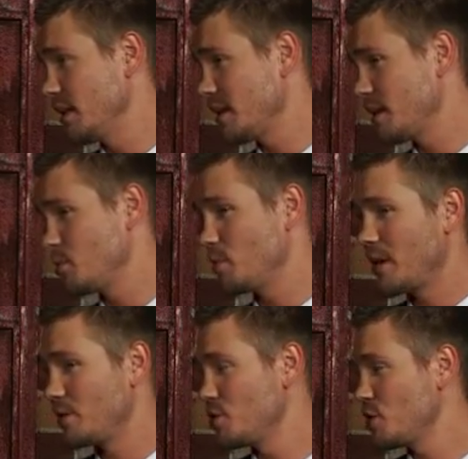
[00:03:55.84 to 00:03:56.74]
and kind of put
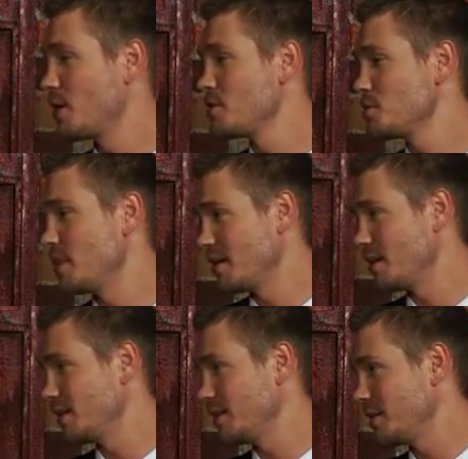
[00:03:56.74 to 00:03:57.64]
my own genre spin
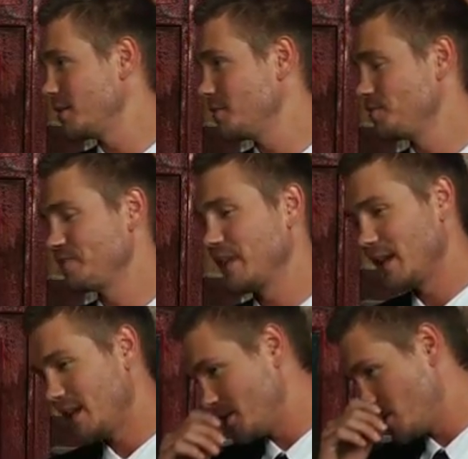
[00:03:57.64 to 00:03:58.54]
on it, you know.
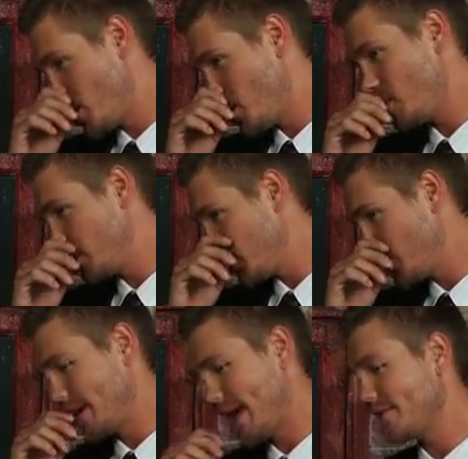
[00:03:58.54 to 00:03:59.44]
And so, you
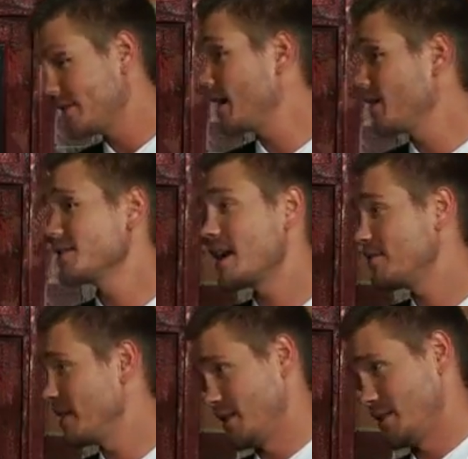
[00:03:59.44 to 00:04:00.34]
know, we have Karen's
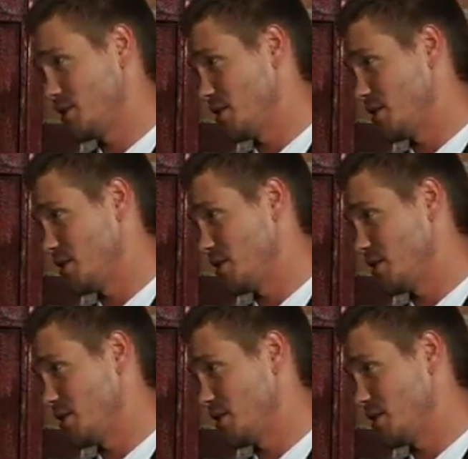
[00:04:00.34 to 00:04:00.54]
Cafe in the